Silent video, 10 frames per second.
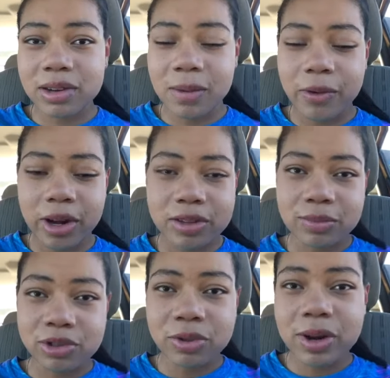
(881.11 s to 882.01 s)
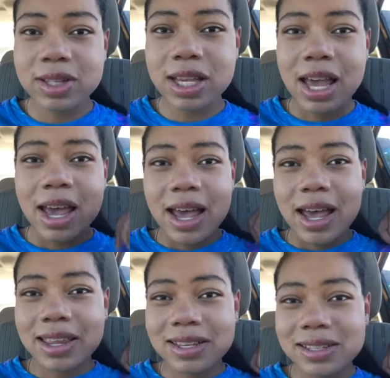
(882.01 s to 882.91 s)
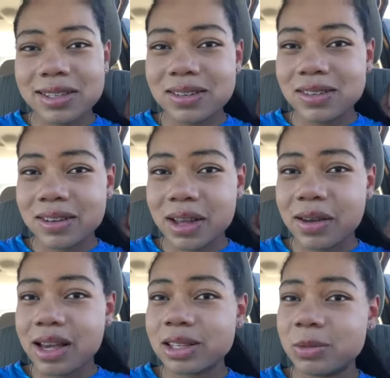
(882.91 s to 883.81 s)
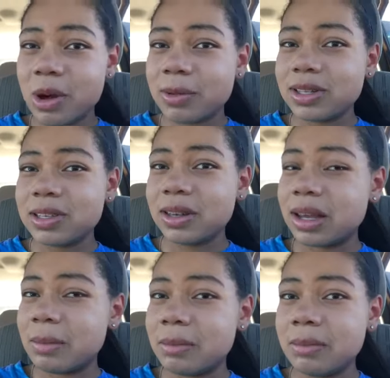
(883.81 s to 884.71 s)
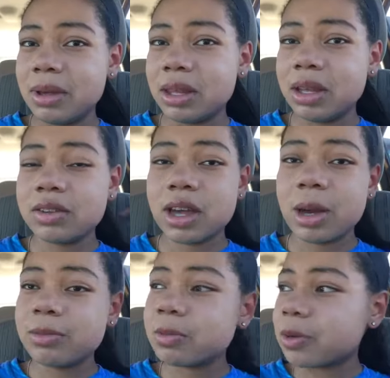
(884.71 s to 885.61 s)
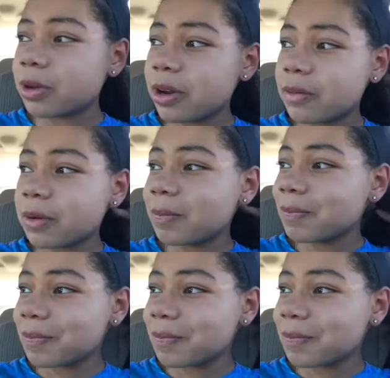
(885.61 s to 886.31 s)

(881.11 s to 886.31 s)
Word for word: Now I'm wearing some shorts and this t-shirt that you guys have probably seen like a million times, but whatever.